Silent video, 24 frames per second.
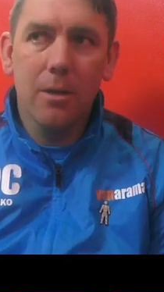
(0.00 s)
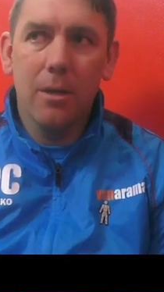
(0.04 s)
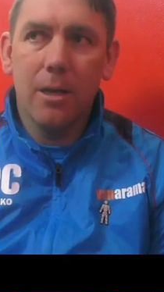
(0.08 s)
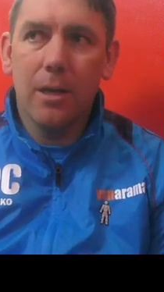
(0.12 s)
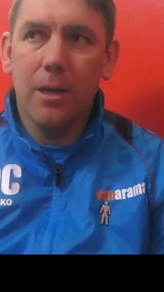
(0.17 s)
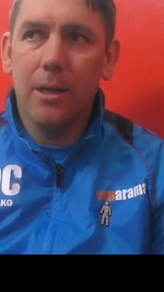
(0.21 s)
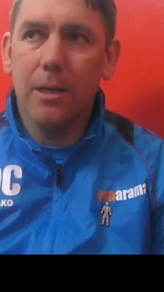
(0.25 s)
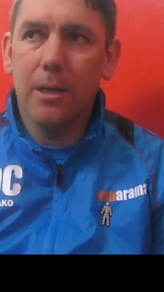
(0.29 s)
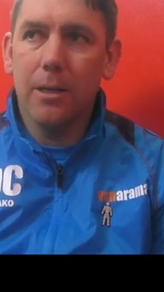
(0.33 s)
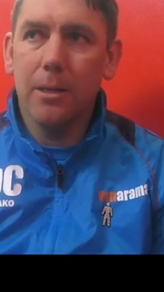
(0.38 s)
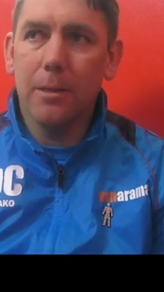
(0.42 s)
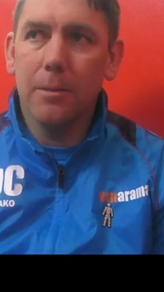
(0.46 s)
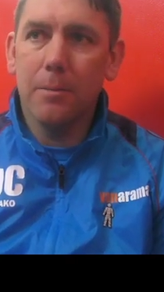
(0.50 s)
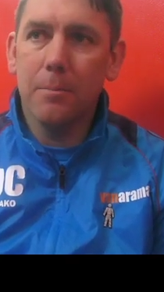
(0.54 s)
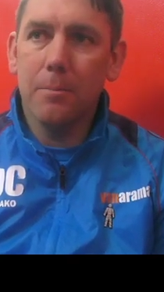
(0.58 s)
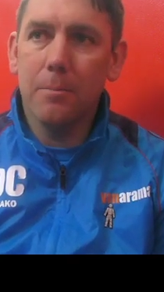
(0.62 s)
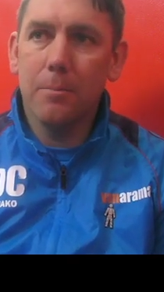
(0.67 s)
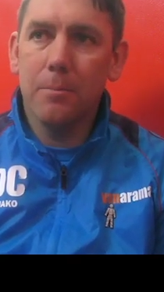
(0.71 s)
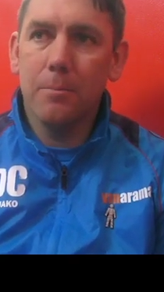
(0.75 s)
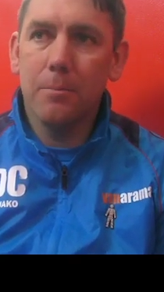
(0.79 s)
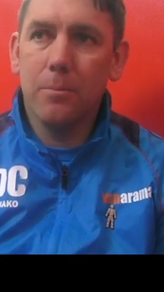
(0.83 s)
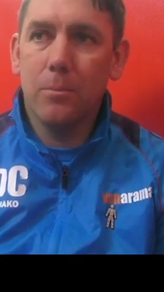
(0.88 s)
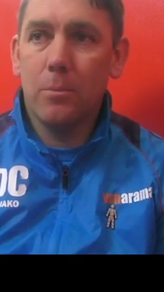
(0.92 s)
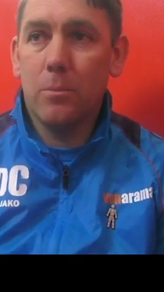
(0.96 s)

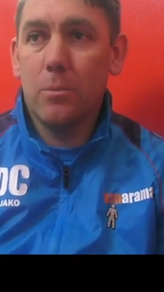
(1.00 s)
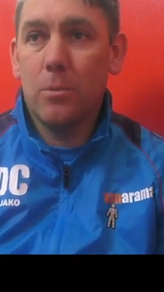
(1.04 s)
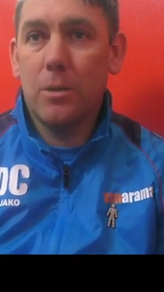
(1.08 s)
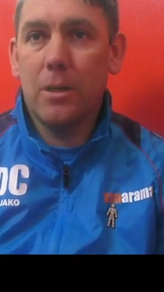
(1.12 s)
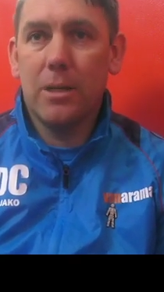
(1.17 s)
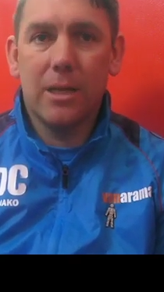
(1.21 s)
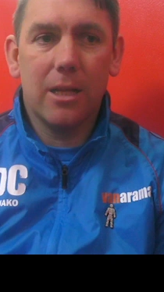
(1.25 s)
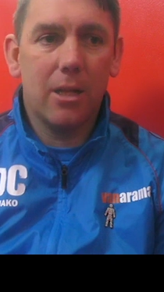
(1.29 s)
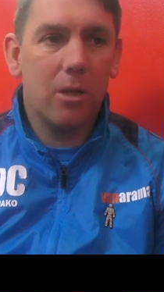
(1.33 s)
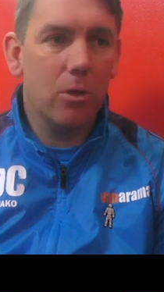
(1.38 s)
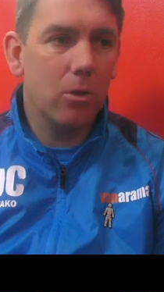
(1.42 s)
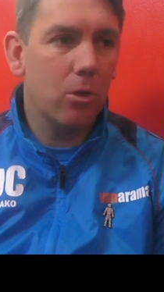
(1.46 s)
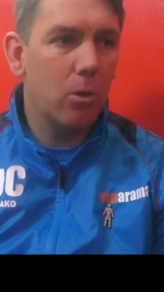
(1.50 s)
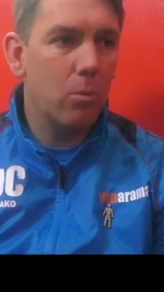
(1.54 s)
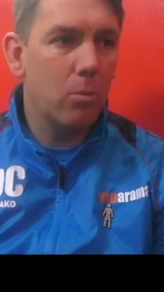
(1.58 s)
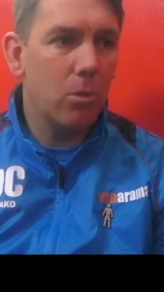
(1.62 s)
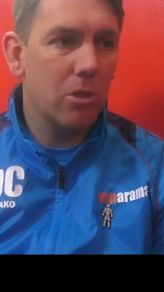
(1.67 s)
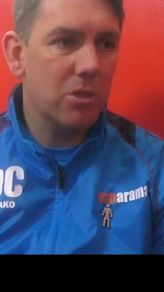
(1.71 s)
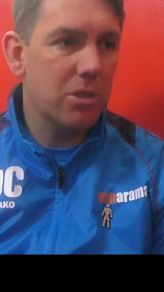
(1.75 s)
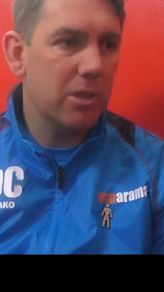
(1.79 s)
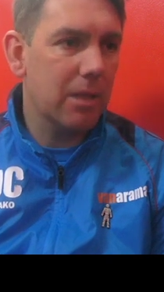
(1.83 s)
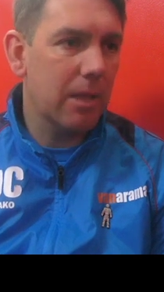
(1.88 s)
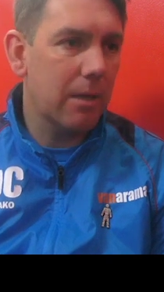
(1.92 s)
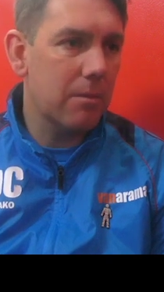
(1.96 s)
Again, I'll go and
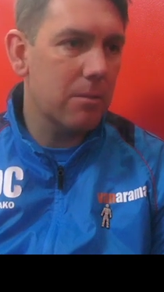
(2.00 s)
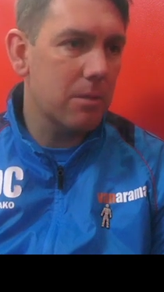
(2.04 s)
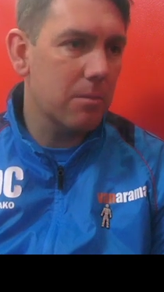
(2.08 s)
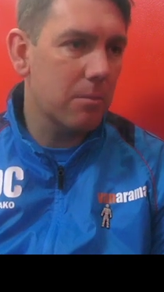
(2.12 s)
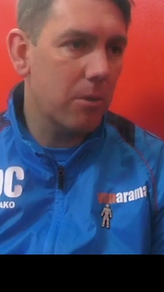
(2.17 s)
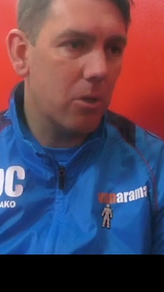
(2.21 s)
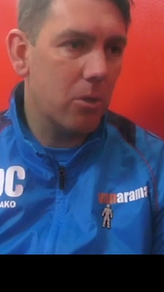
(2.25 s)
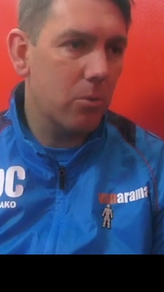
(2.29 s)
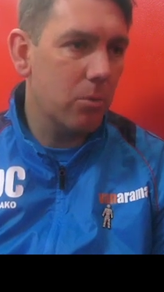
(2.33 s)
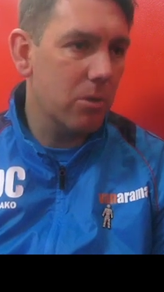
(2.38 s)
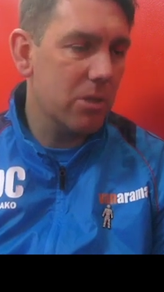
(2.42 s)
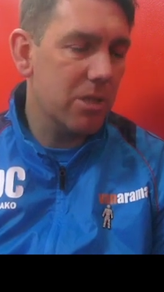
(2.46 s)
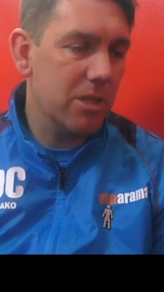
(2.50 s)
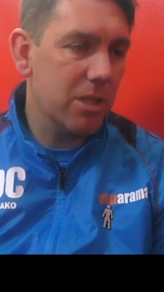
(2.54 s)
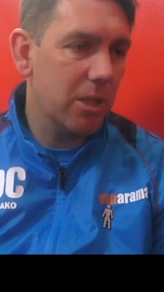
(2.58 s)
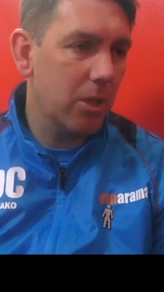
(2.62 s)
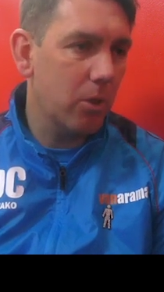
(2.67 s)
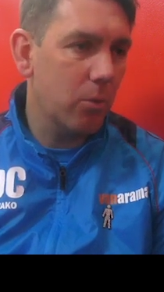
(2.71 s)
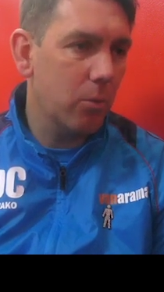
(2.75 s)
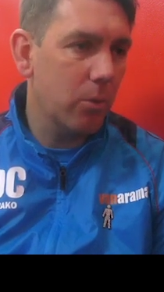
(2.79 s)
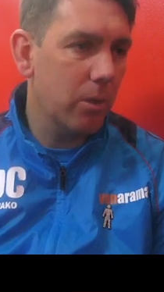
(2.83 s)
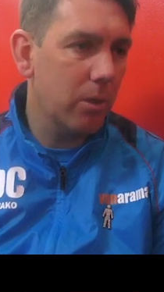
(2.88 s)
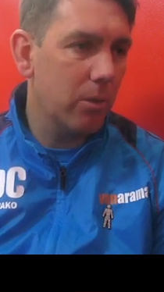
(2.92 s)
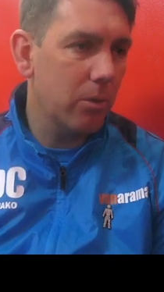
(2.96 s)
watch the game tomorrow. We'll see
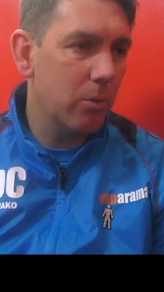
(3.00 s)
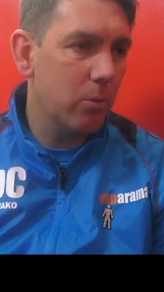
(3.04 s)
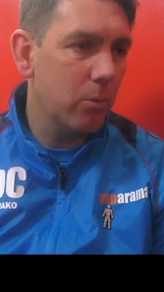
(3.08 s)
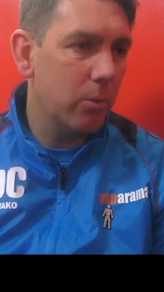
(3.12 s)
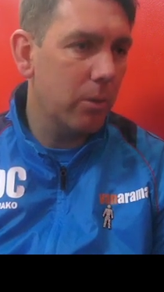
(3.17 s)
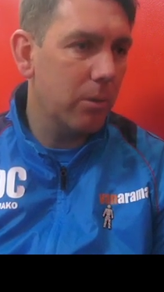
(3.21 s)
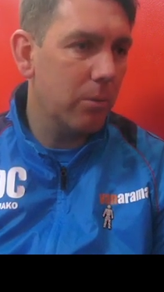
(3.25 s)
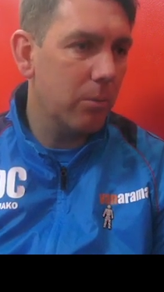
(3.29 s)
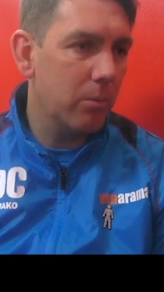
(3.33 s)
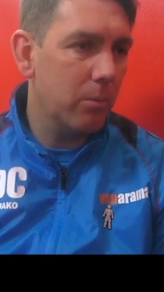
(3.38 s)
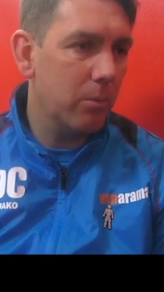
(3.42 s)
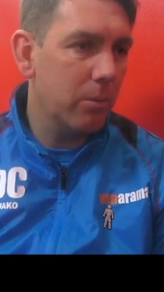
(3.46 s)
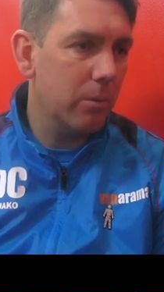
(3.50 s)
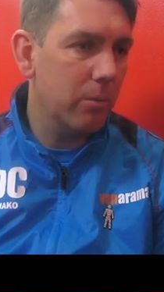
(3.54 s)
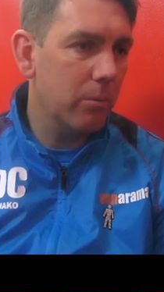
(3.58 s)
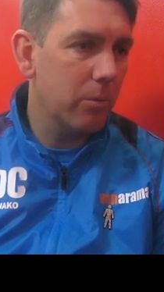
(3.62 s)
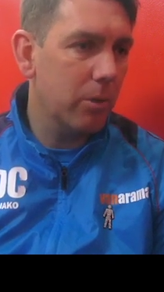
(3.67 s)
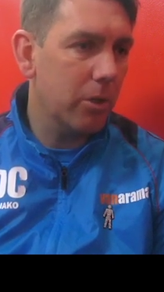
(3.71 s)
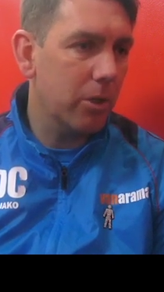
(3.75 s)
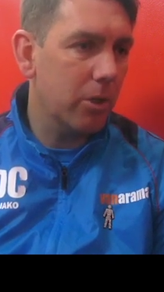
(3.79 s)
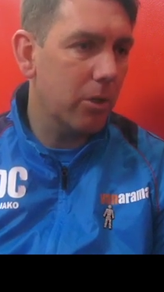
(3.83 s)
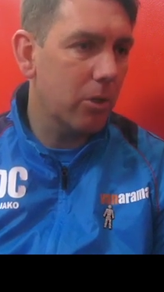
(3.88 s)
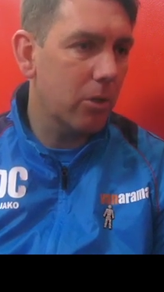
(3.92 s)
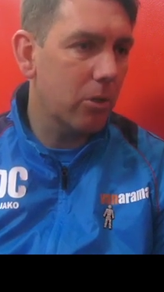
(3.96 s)
who we're
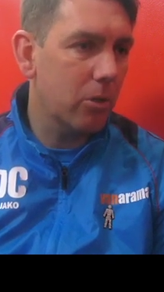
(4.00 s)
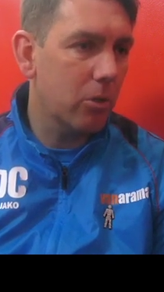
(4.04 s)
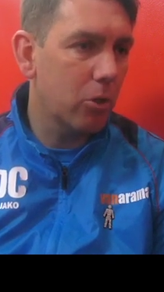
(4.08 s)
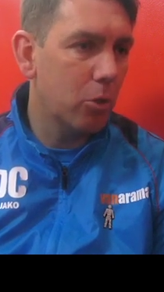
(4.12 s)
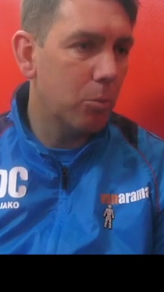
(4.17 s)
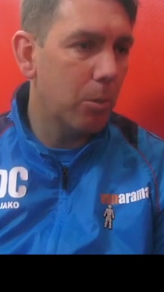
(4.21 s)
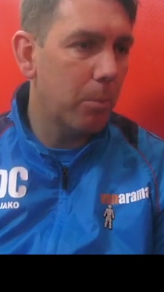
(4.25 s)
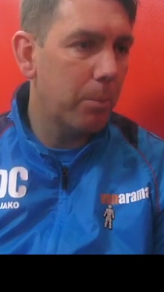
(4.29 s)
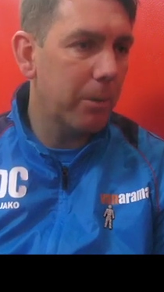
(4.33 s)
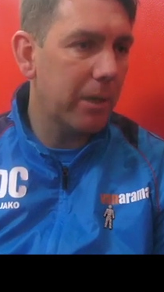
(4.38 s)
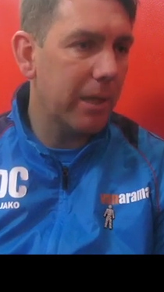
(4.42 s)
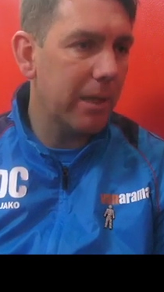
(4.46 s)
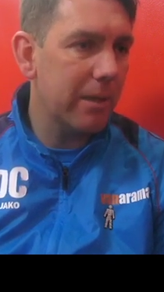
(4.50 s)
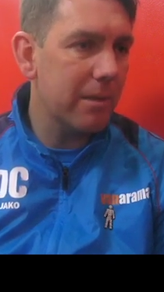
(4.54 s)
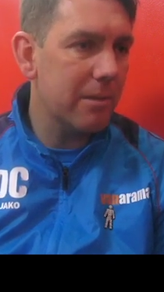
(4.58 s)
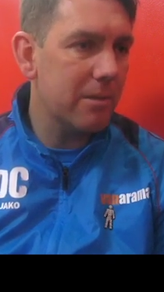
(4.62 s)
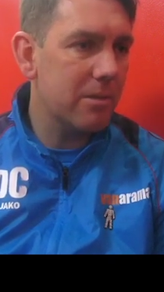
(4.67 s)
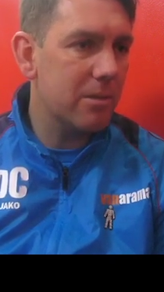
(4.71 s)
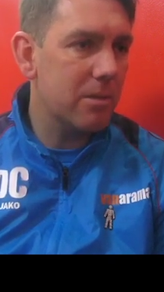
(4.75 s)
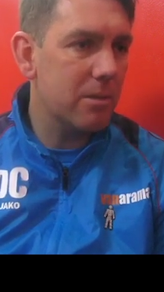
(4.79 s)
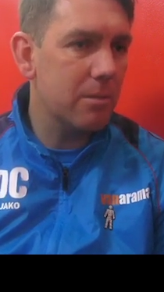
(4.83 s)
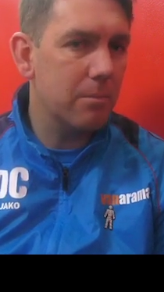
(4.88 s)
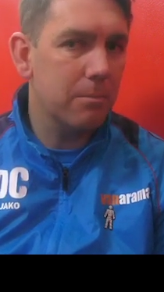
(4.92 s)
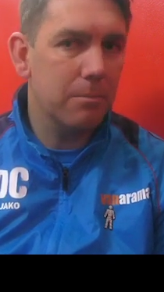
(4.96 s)
going to come up
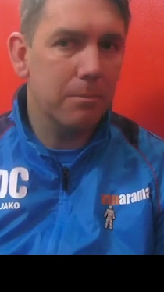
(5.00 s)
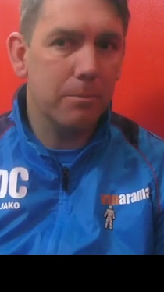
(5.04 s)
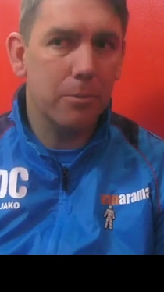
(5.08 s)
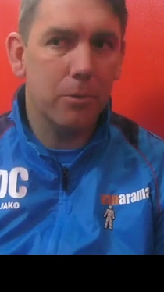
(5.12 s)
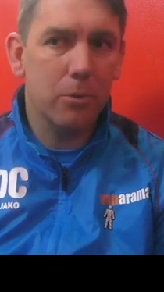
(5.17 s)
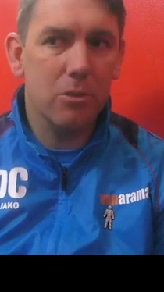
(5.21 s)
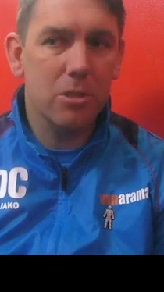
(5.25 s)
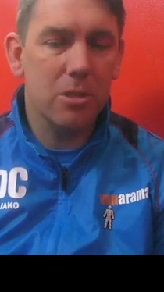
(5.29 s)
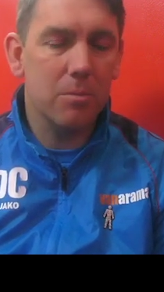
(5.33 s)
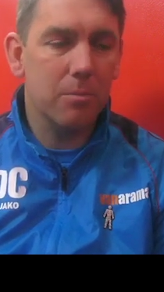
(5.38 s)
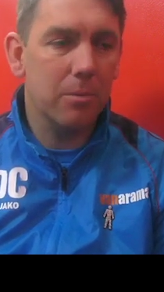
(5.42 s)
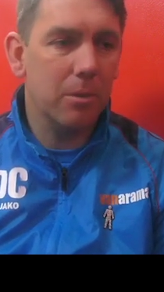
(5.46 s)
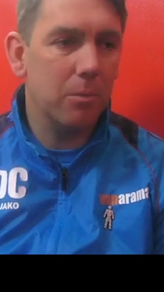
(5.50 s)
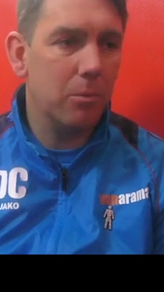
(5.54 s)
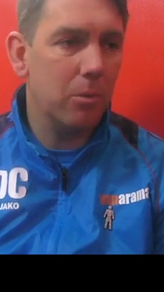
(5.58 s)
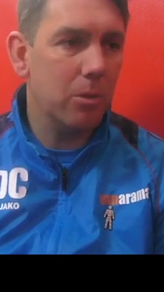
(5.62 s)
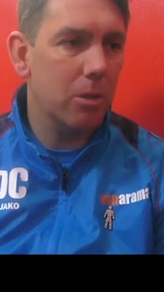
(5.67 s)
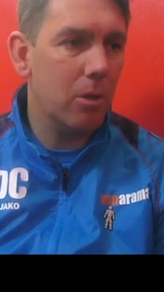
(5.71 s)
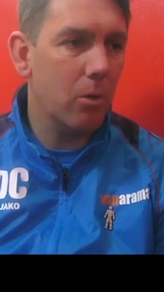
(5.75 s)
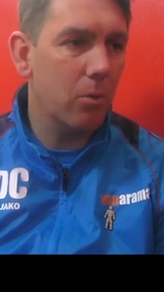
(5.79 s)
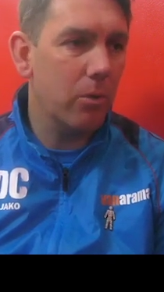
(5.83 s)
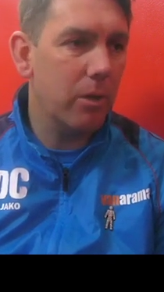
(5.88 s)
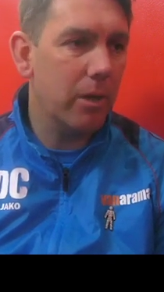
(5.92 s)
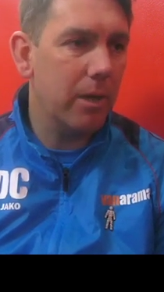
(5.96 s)
against, but ultimately we'll
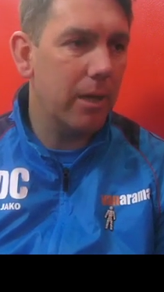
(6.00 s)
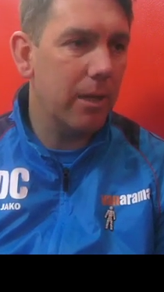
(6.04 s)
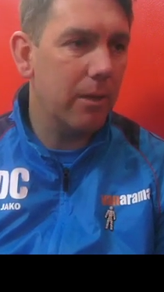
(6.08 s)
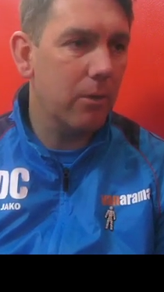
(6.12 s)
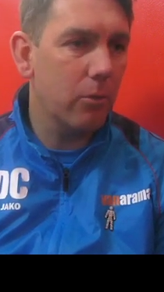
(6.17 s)
go there